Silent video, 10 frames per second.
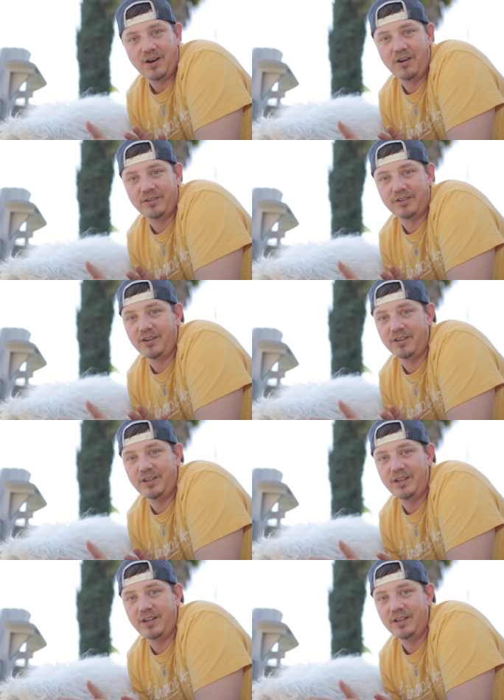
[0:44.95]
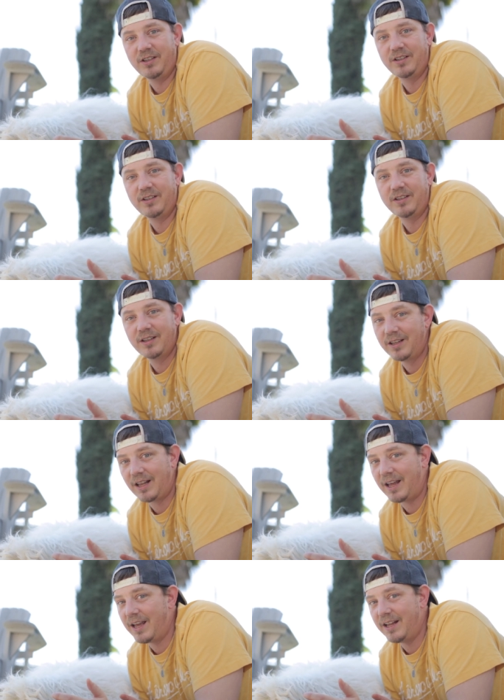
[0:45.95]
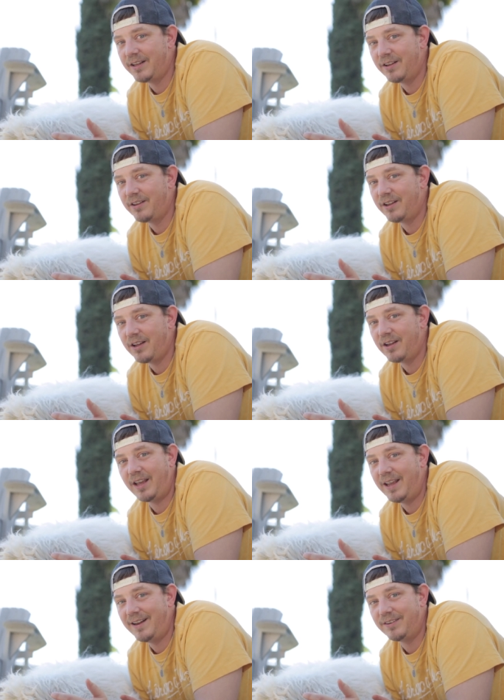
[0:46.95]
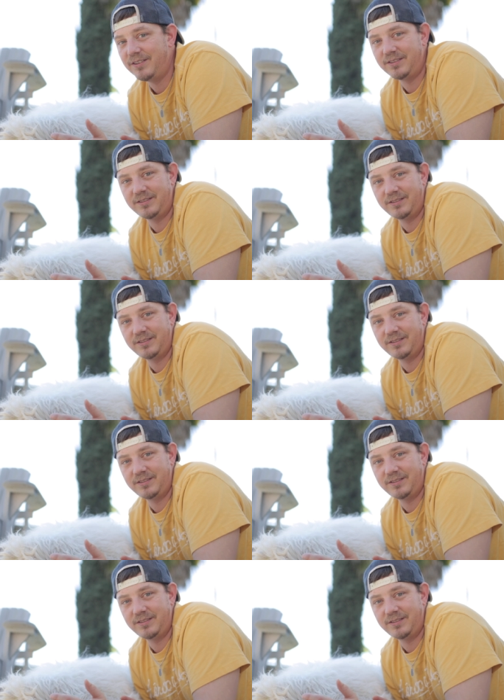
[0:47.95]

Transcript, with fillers: oh, it's all in the gland of the anal